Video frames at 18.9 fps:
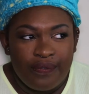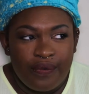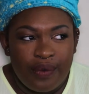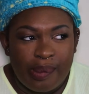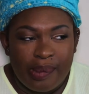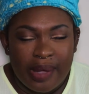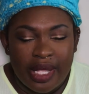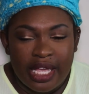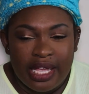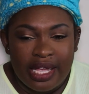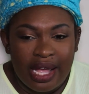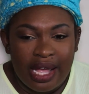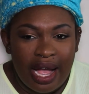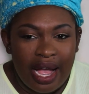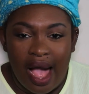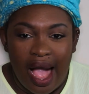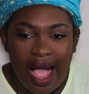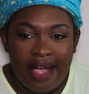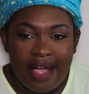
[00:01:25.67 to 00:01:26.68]
For me,
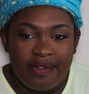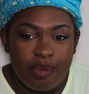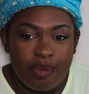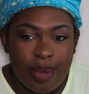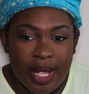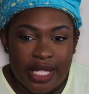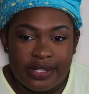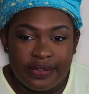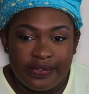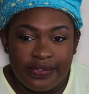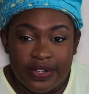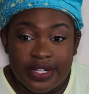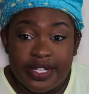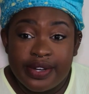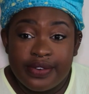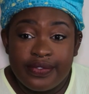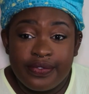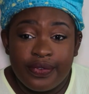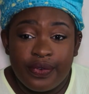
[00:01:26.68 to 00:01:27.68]
I have a better
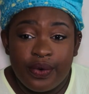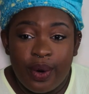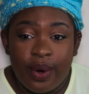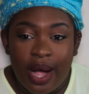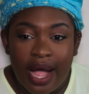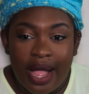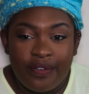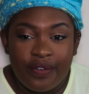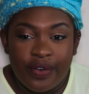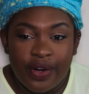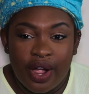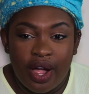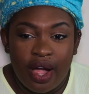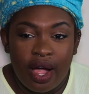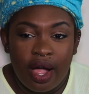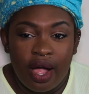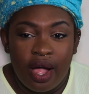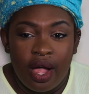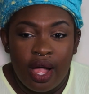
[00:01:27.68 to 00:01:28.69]
vision for
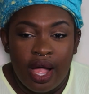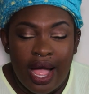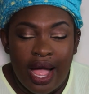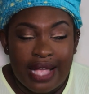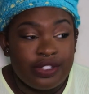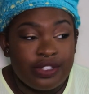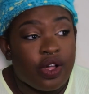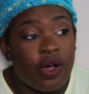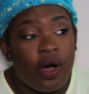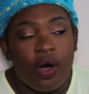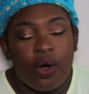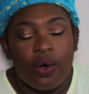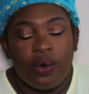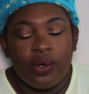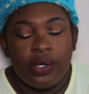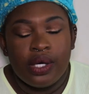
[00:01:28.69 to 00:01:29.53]
Africa as a whole.